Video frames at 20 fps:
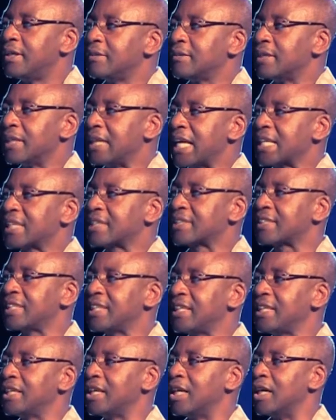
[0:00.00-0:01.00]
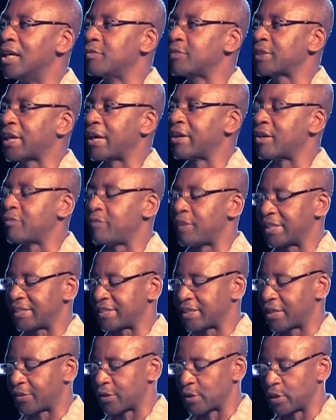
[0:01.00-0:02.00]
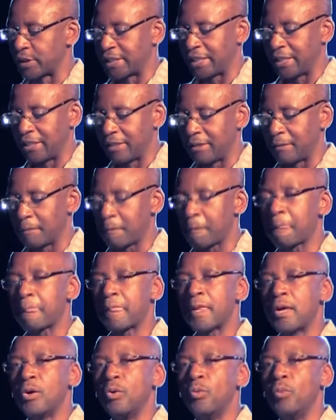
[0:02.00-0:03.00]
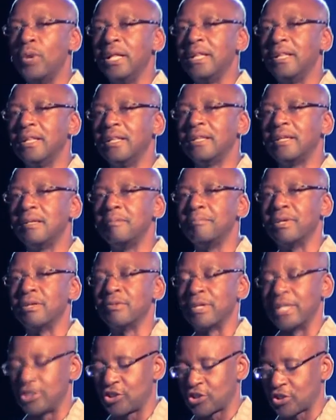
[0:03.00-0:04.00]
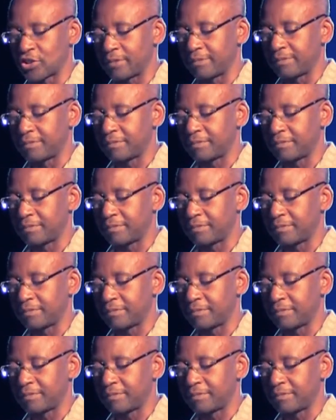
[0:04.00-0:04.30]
the legacy of Carifesta 13 will be rich.